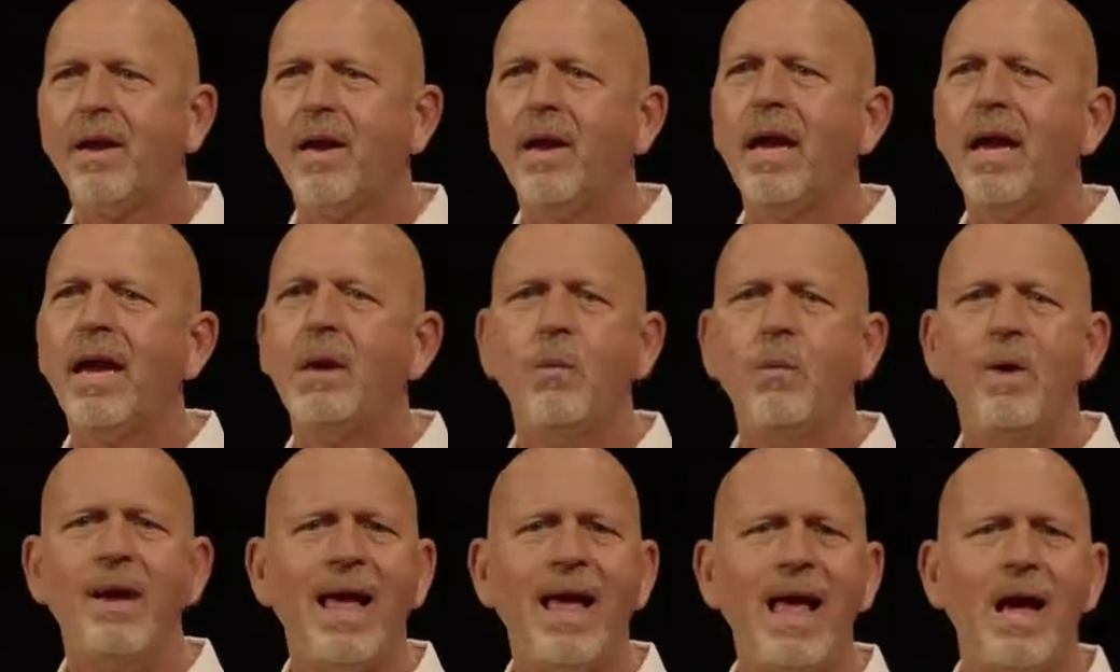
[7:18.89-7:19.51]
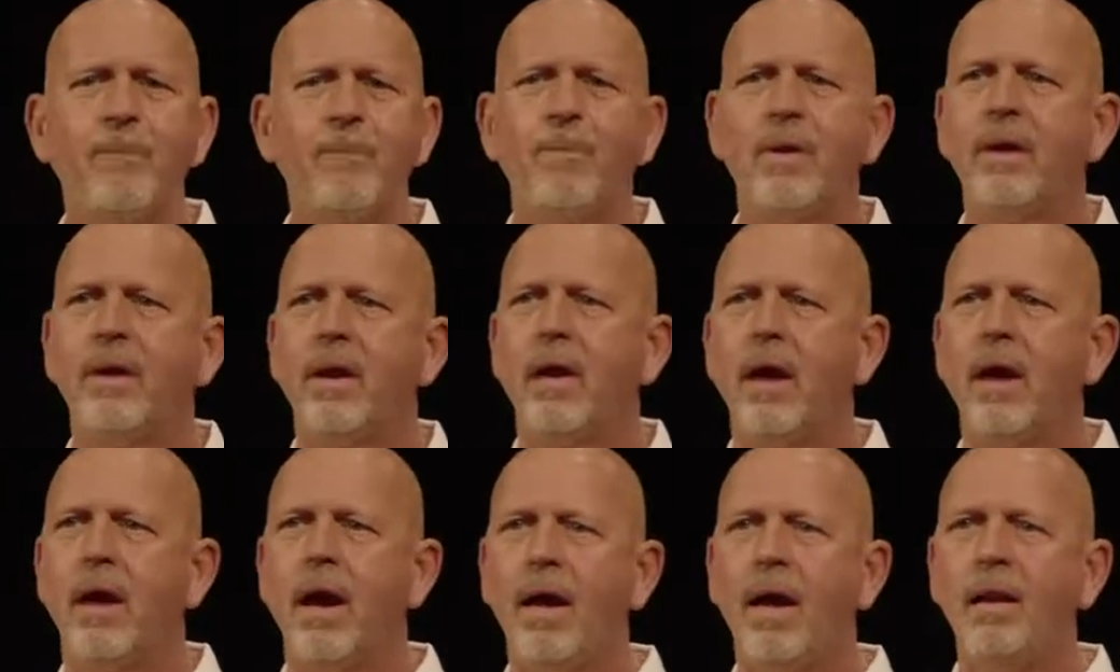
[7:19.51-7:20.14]
Hey, what happened?
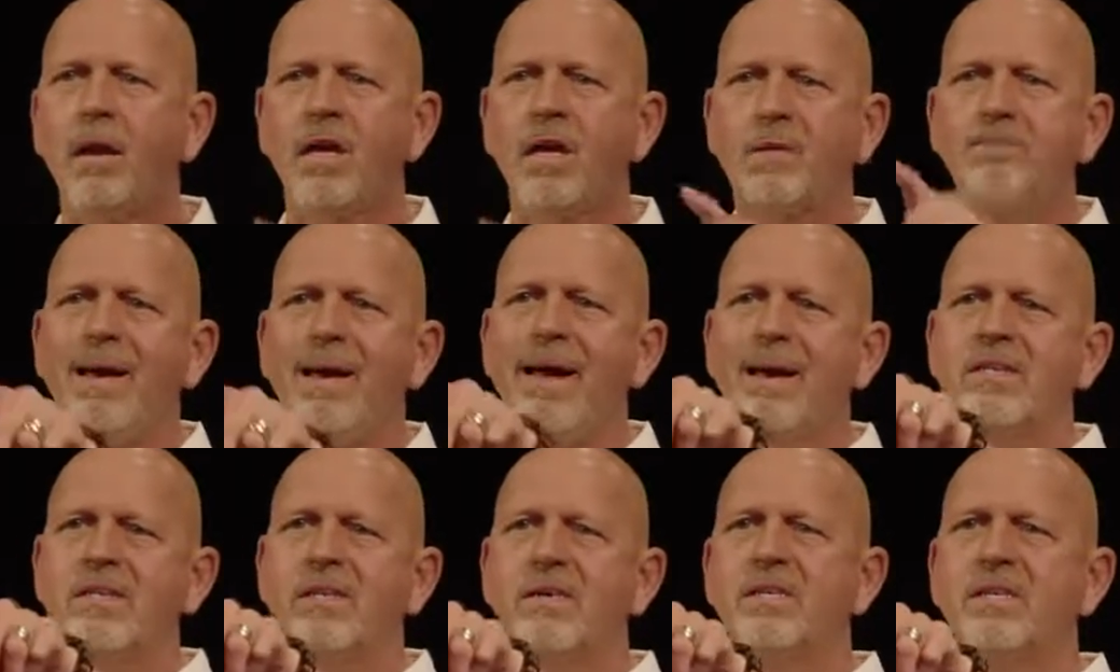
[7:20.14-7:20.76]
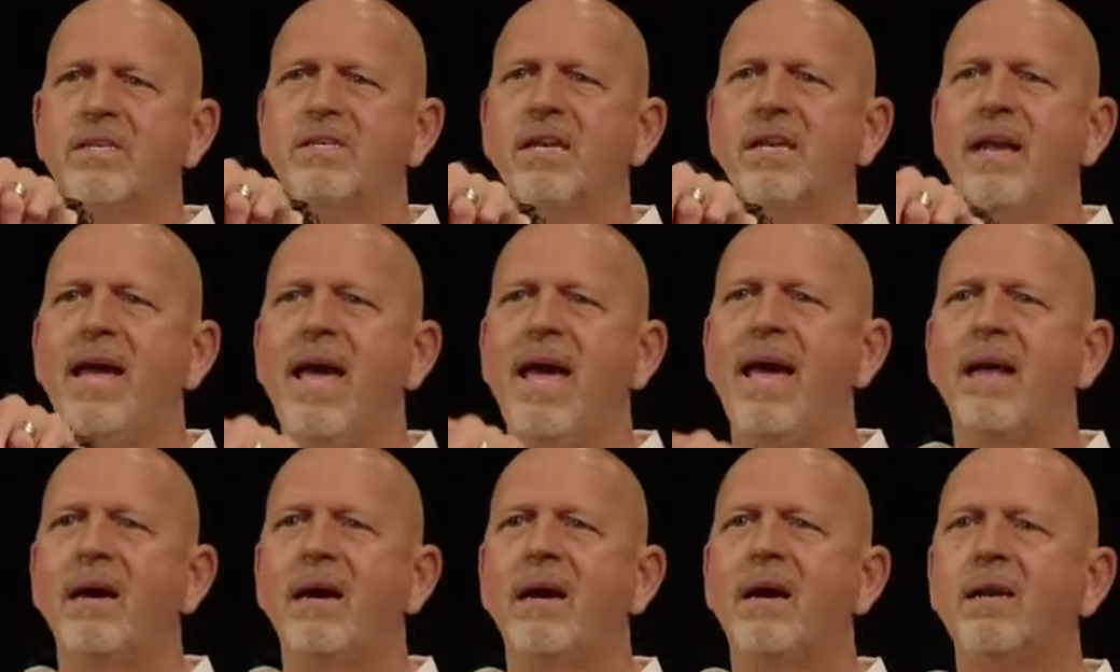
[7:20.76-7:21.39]
I looked back there and I said I
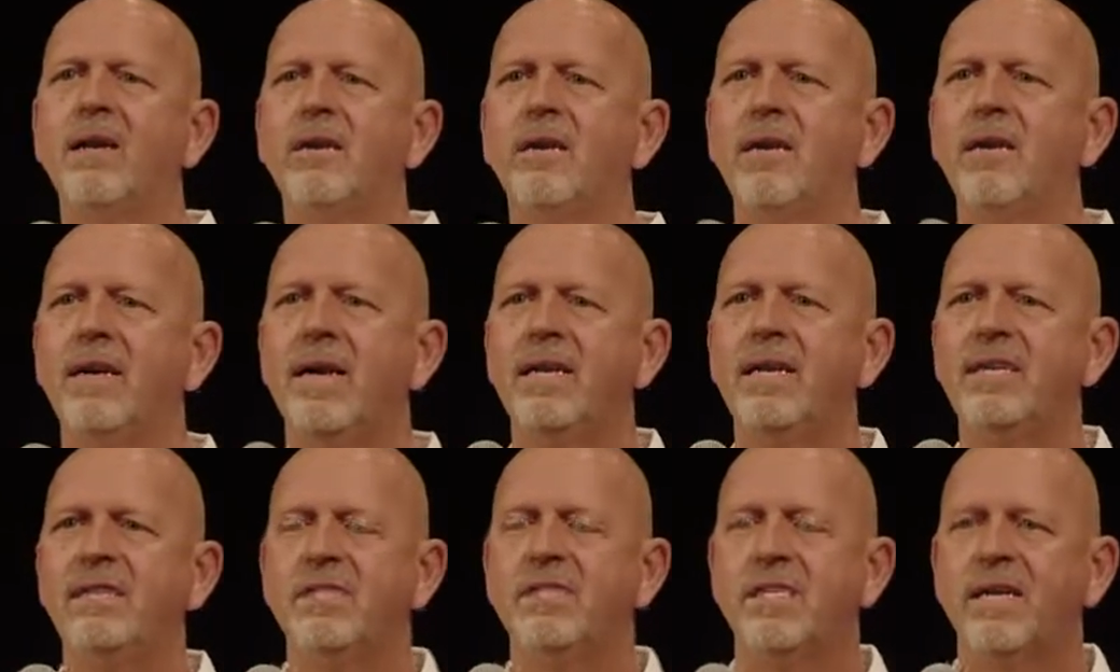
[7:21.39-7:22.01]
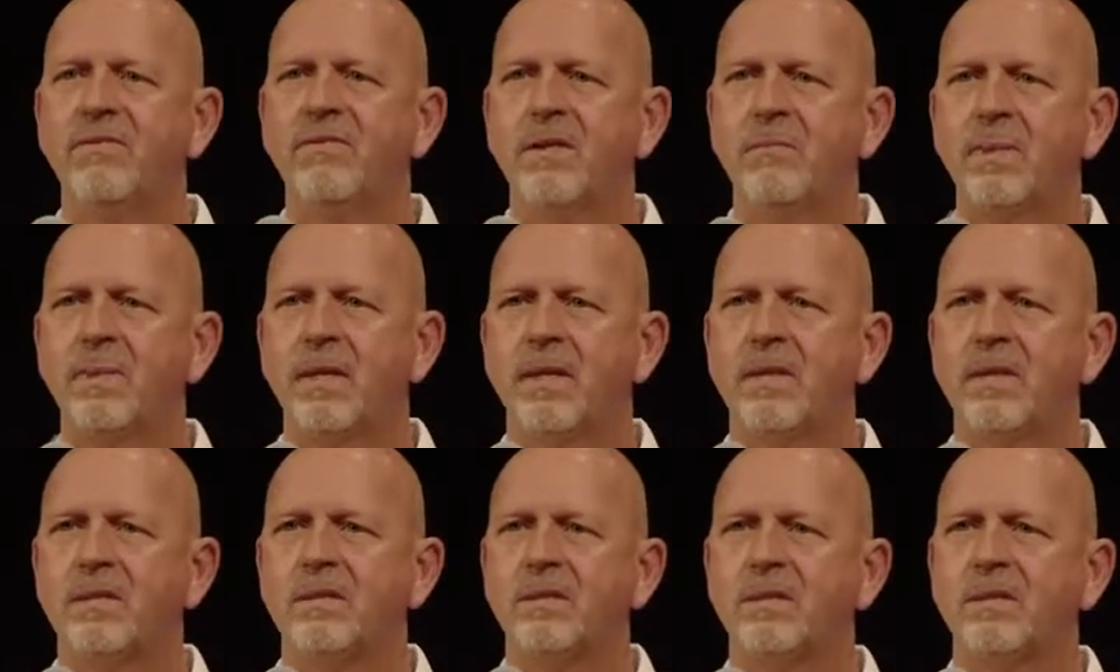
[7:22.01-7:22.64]
had 187
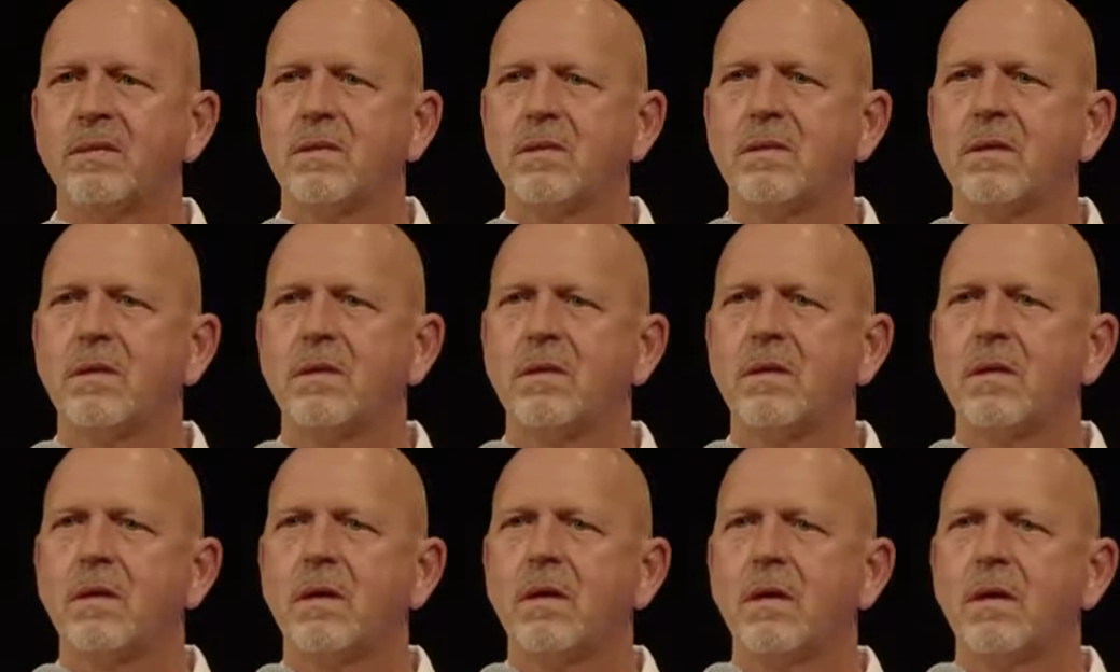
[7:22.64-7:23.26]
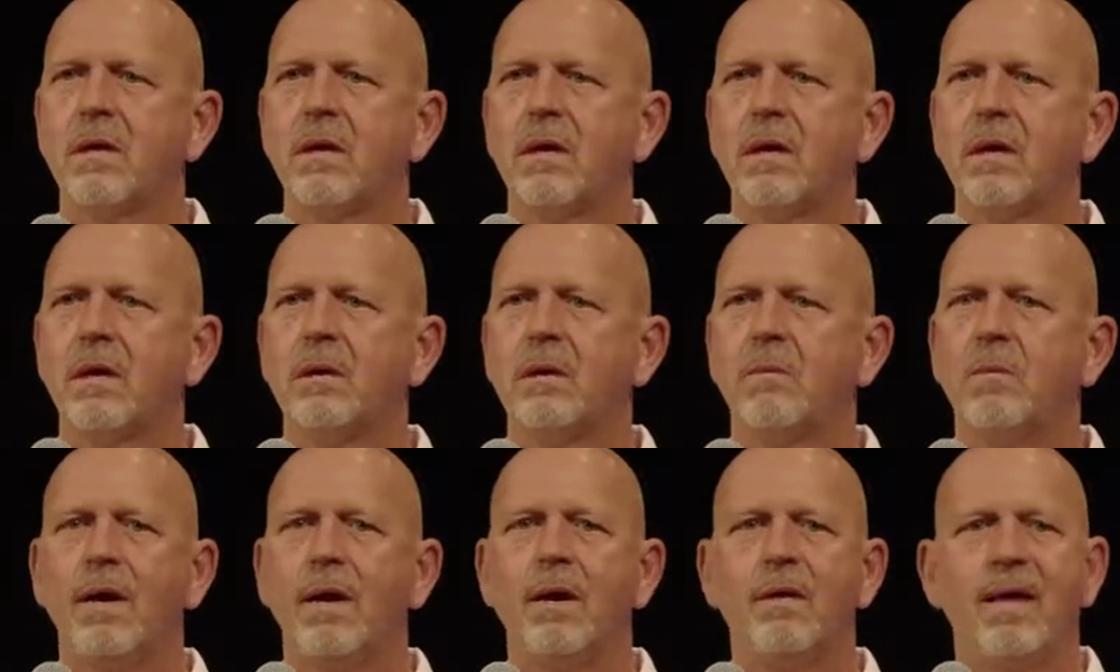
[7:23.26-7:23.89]
minutes.
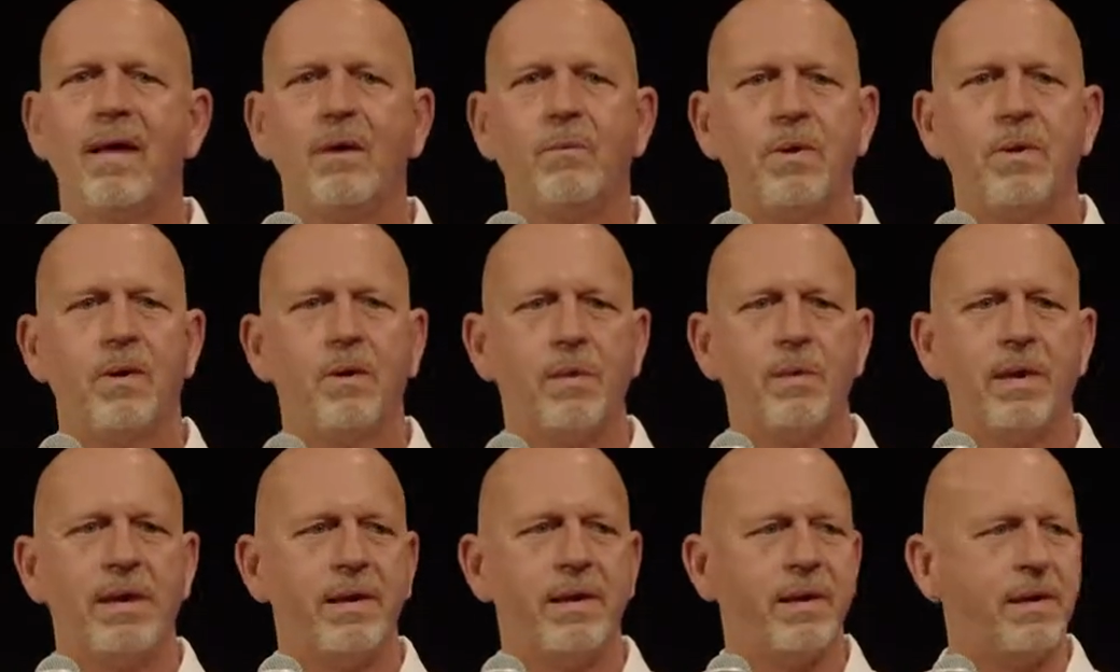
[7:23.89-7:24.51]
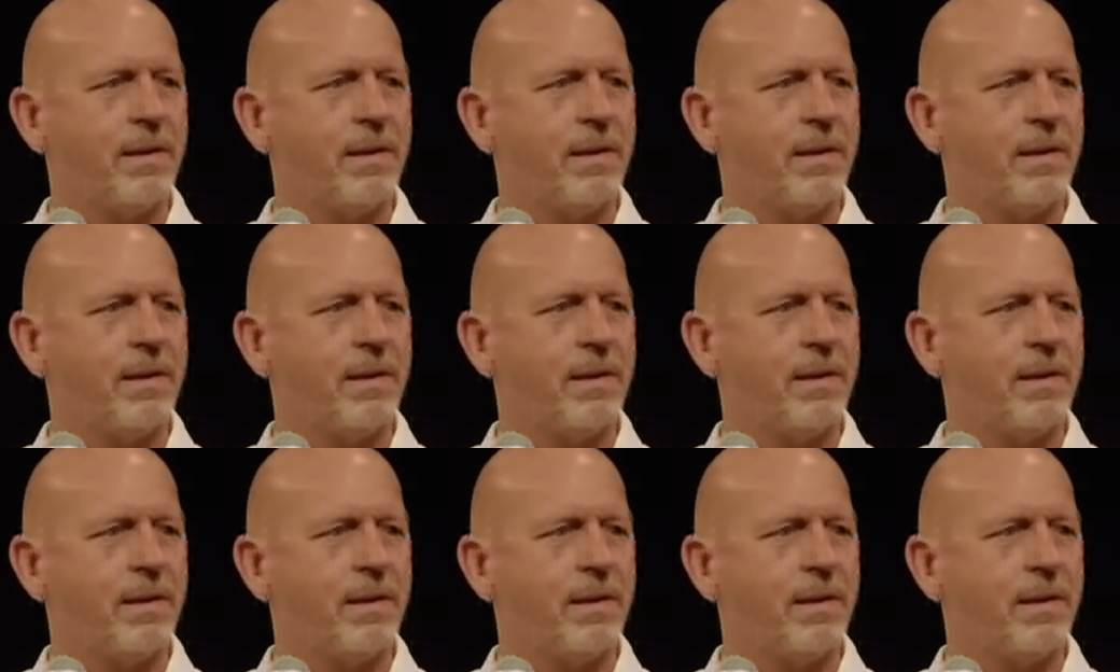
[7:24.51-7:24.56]
Wow, that went away.